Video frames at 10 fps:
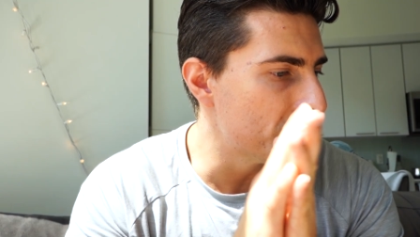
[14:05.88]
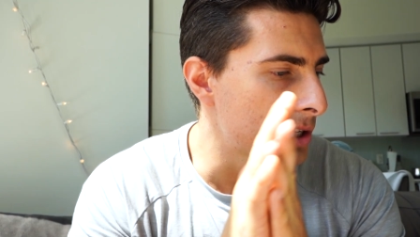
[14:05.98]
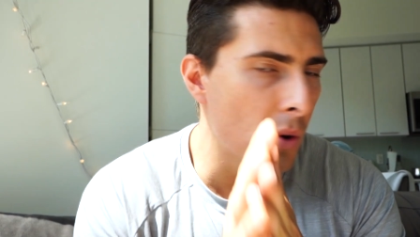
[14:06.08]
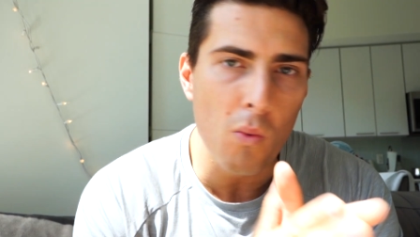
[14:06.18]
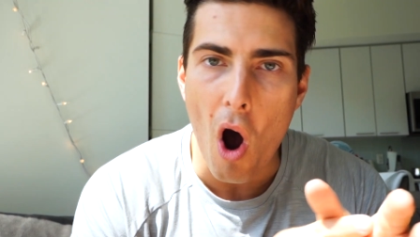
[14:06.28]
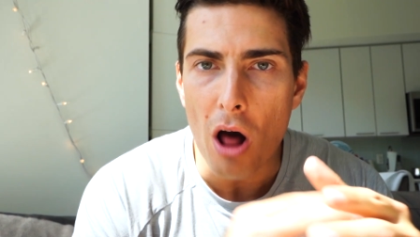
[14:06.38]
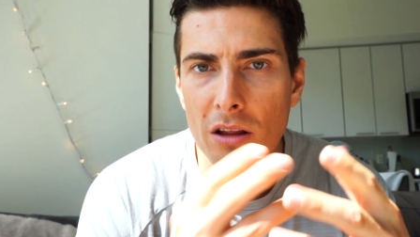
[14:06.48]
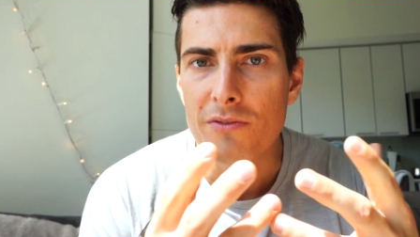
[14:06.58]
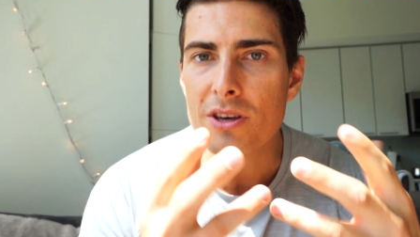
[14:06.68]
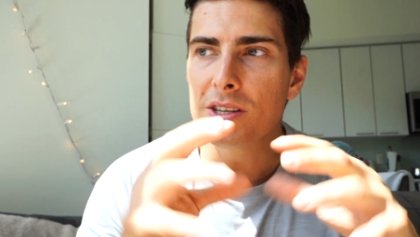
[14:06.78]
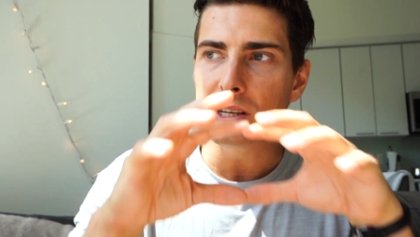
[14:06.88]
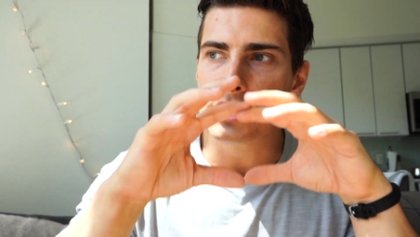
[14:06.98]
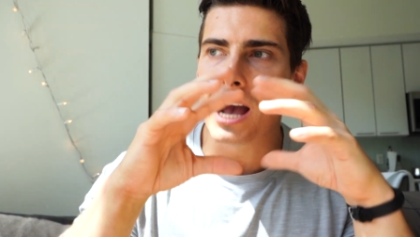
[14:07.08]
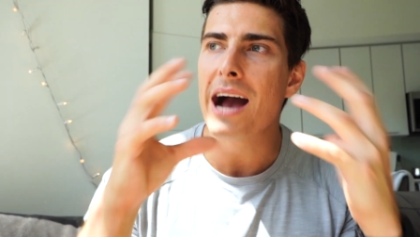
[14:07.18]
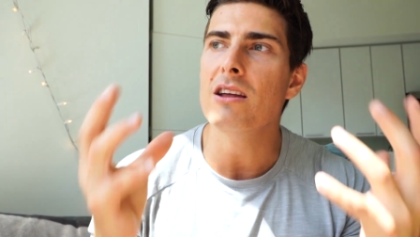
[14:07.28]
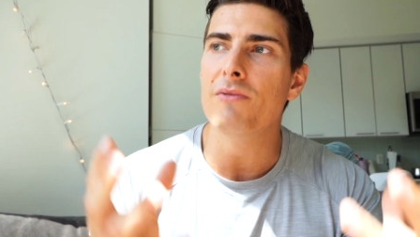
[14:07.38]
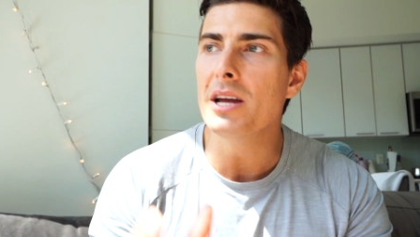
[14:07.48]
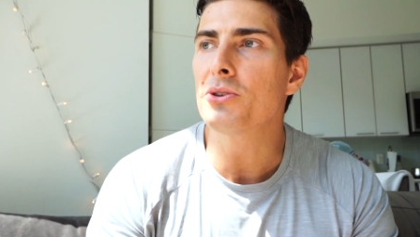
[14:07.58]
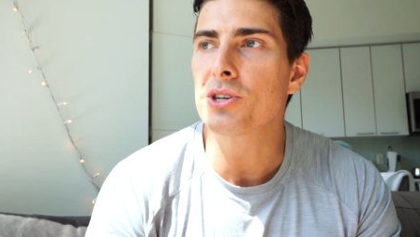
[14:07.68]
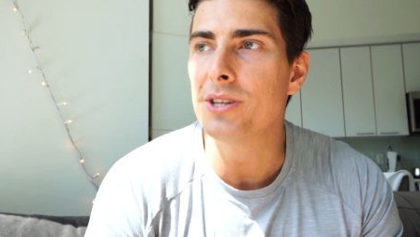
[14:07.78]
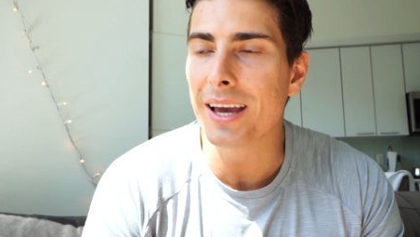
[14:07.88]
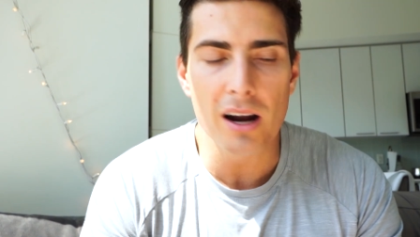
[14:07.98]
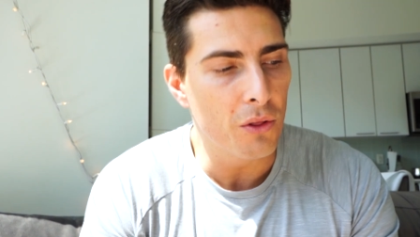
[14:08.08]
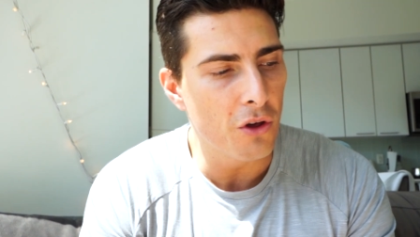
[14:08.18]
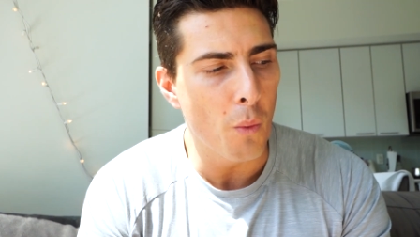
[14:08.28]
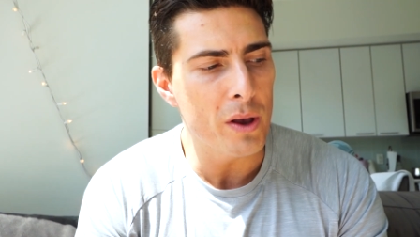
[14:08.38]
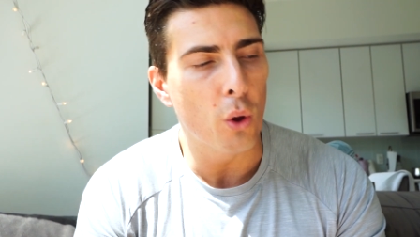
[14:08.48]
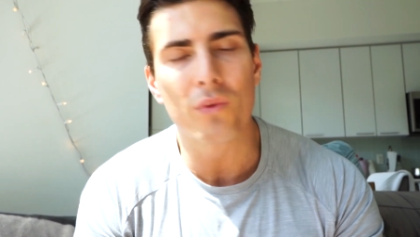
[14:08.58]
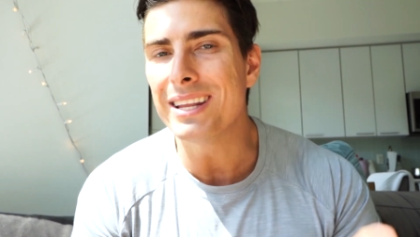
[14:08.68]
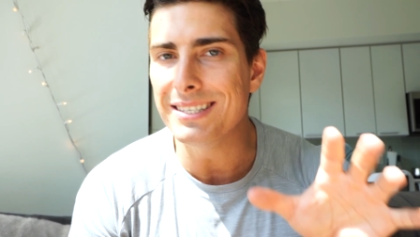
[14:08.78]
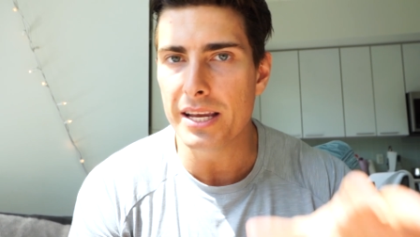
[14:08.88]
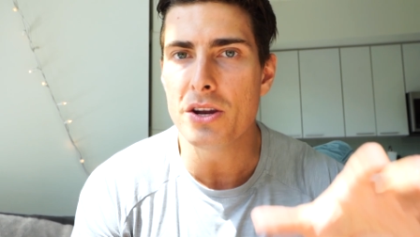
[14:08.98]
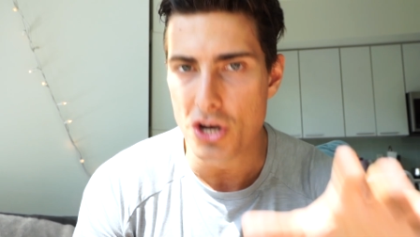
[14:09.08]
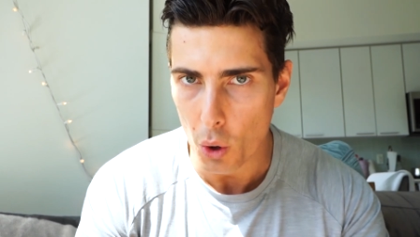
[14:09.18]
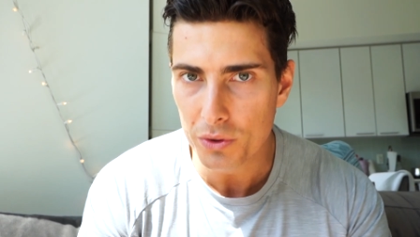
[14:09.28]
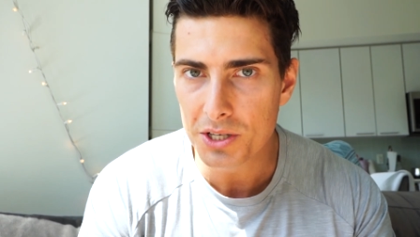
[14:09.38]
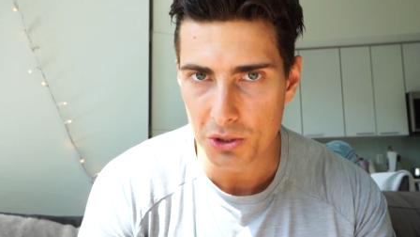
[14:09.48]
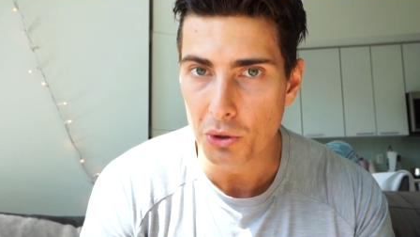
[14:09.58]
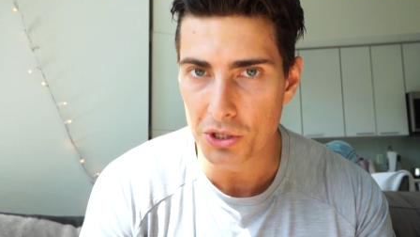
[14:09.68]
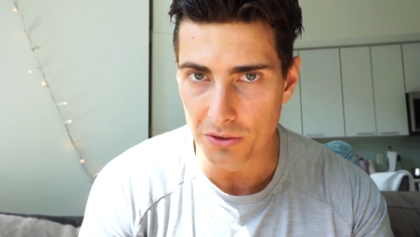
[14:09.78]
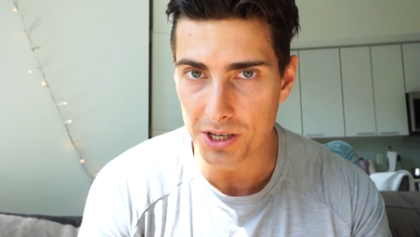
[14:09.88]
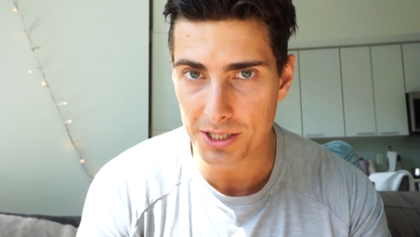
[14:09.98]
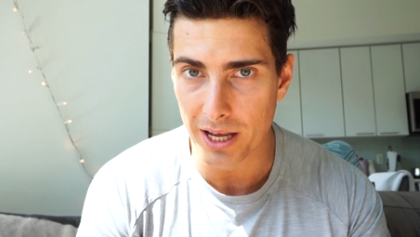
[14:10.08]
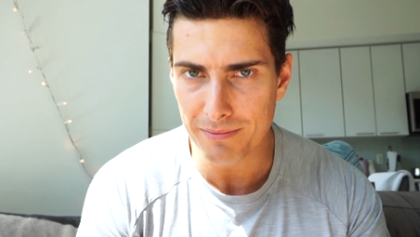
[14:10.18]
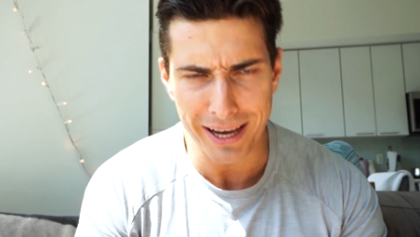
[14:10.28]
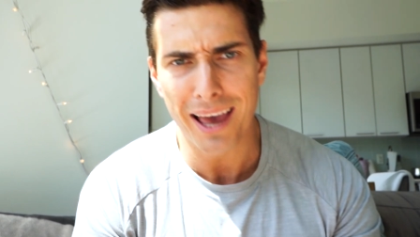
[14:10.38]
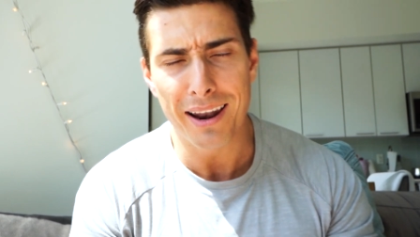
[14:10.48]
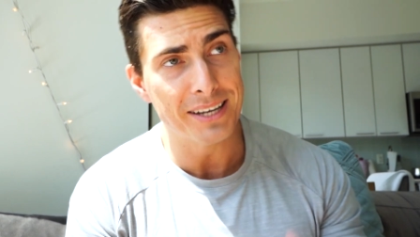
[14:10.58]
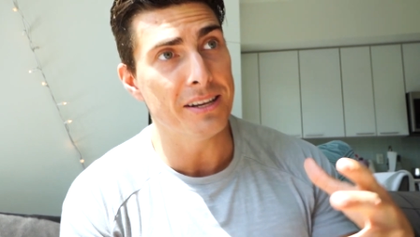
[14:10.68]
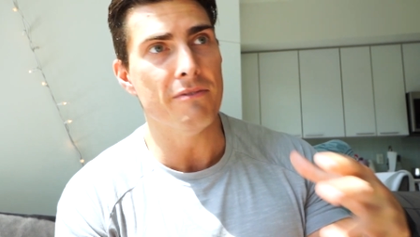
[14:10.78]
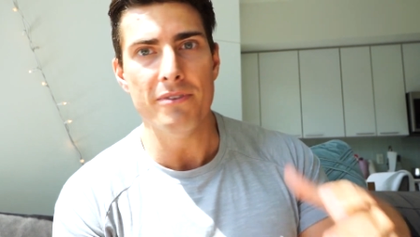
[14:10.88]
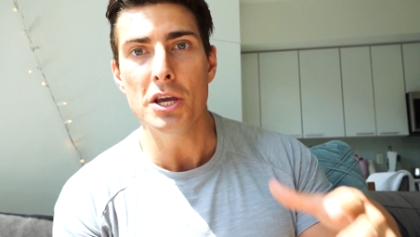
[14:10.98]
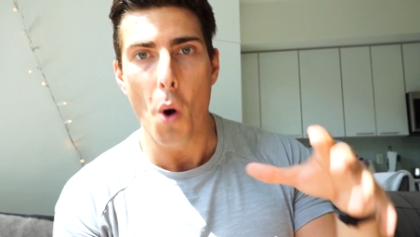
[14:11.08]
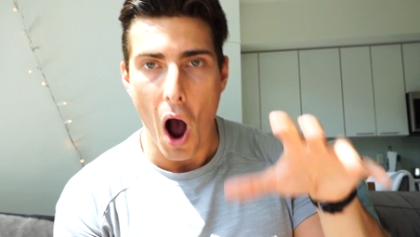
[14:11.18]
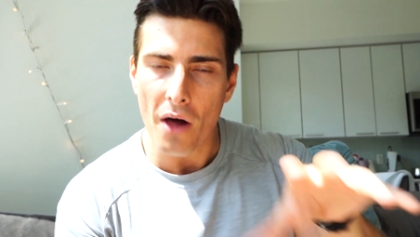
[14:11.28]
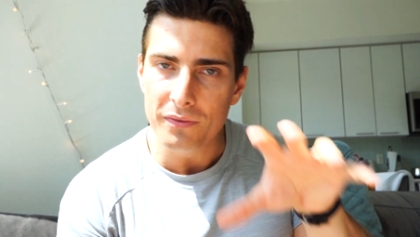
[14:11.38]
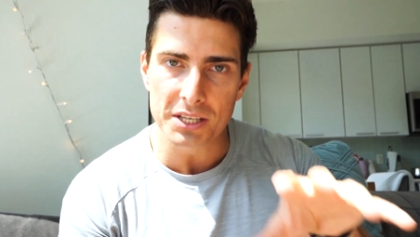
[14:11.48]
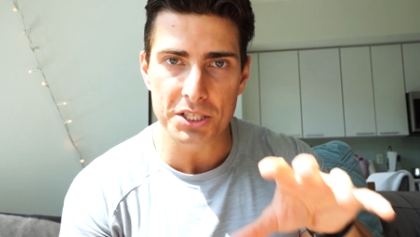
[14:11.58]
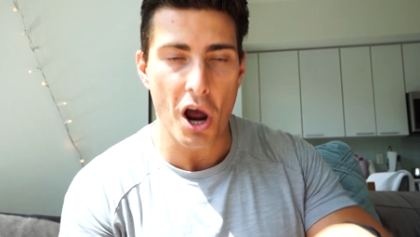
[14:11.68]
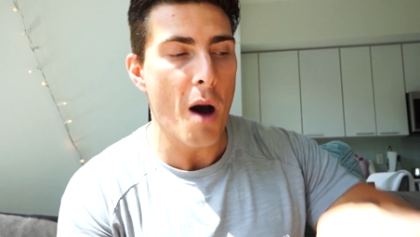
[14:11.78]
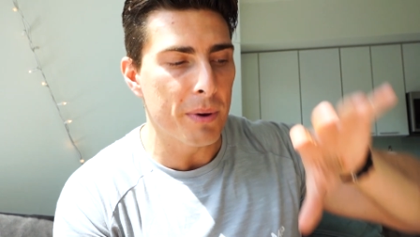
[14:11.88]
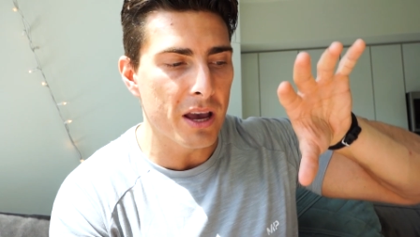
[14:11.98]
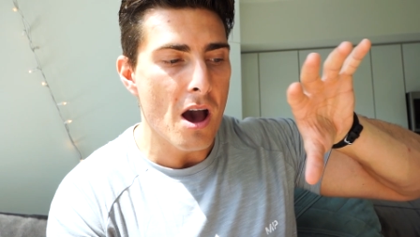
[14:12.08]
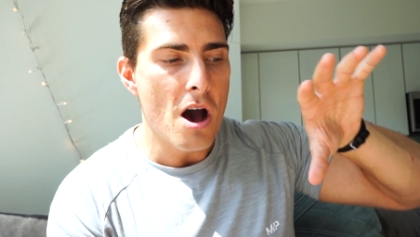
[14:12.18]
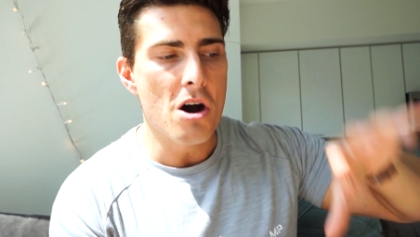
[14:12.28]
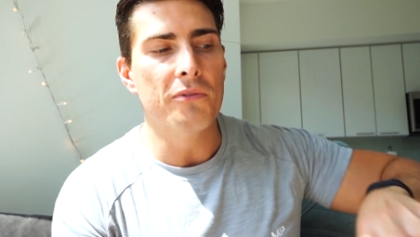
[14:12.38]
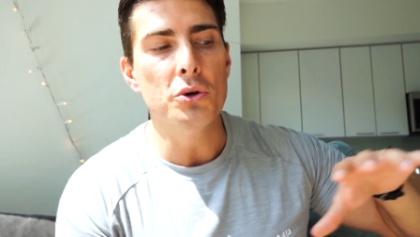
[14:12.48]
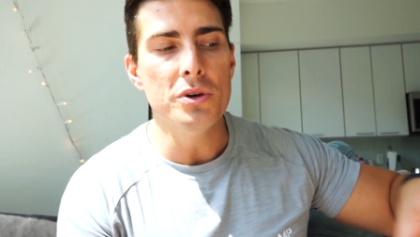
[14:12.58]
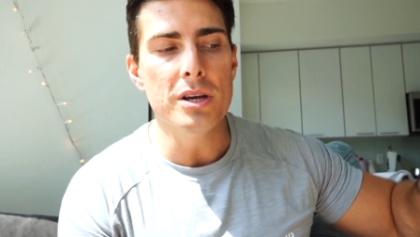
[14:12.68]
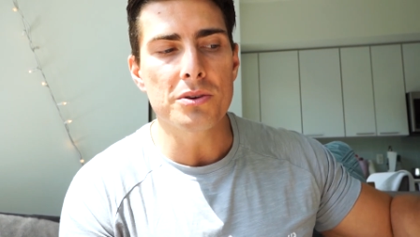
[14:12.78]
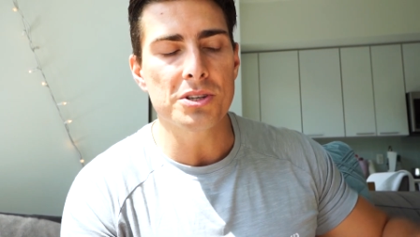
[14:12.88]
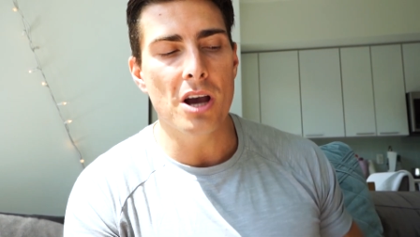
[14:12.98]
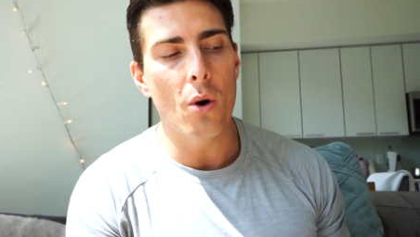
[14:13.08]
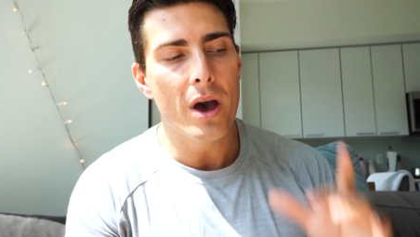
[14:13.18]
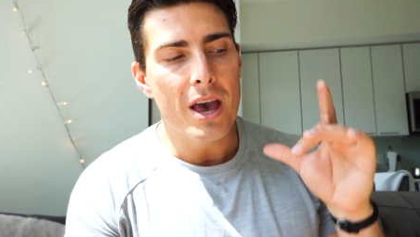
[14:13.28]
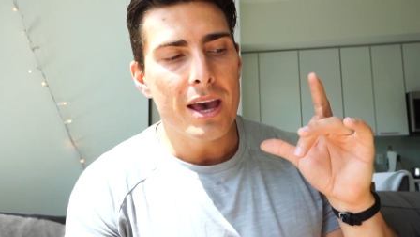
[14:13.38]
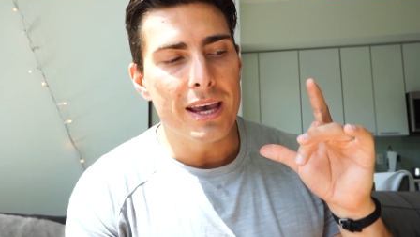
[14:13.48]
So all of this is kind of interesting, and although we already did know this to a certain extent, again, I did a video on this topic a few years ago,